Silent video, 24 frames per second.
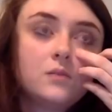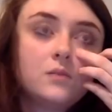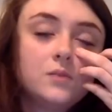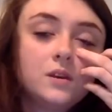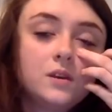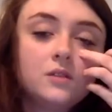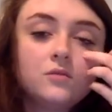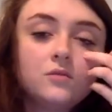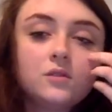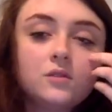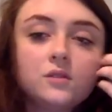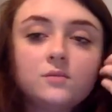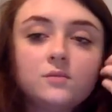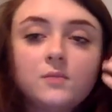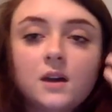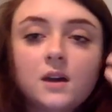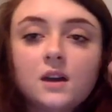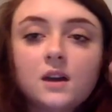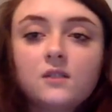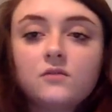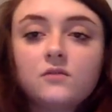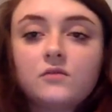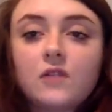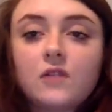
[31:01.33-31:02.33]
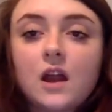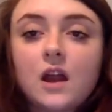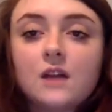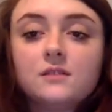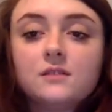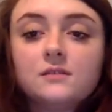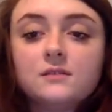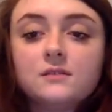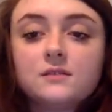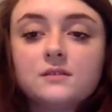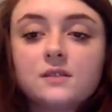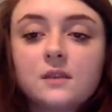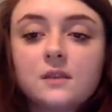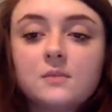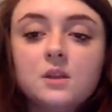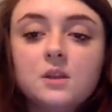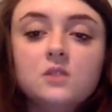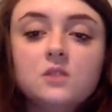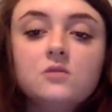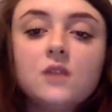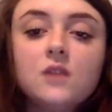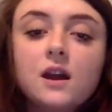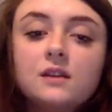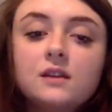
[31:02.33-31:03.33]
being with my friends. I mean,
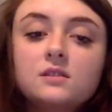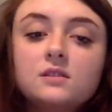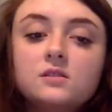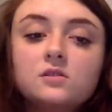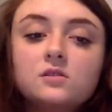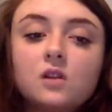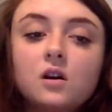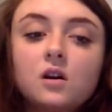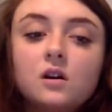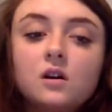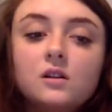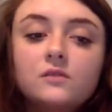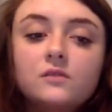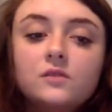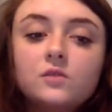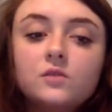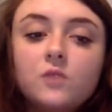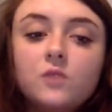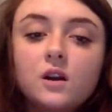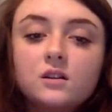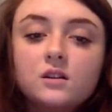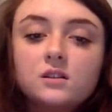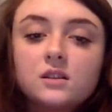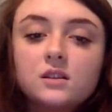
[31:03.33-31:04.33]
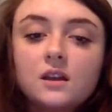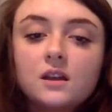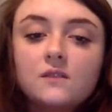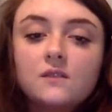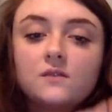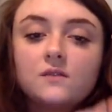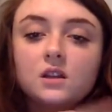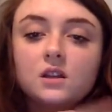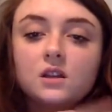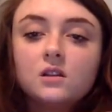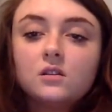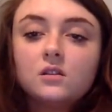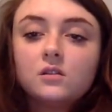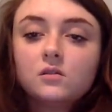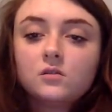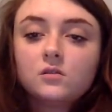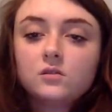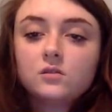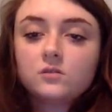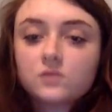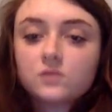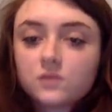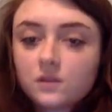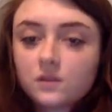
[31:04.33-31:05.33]
you guys saw if you watched that video,
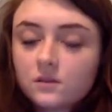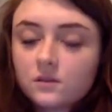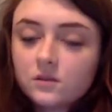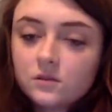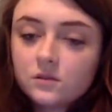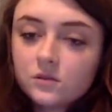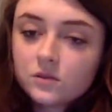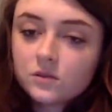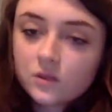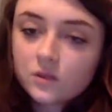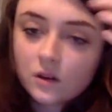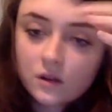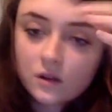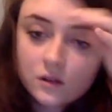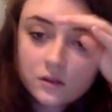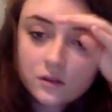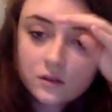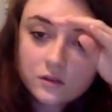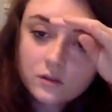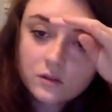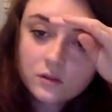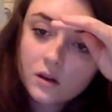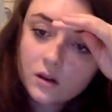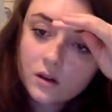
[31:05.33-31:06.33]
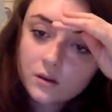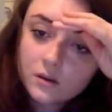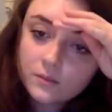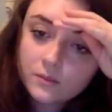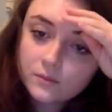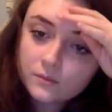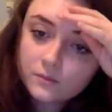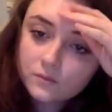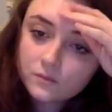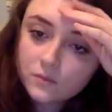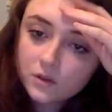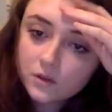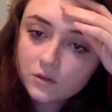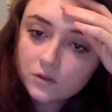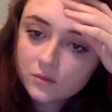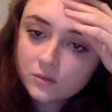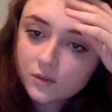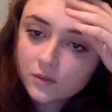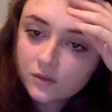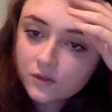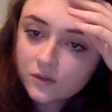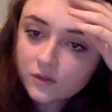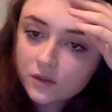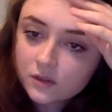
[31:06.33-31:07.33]
you saw me with
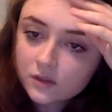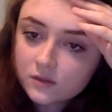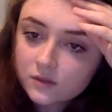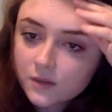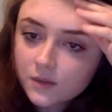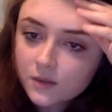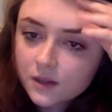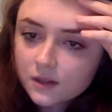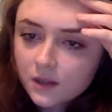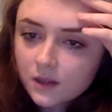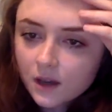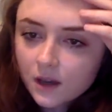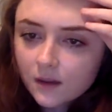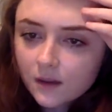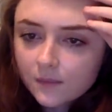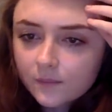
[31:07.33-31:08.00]
my friends, but yeah.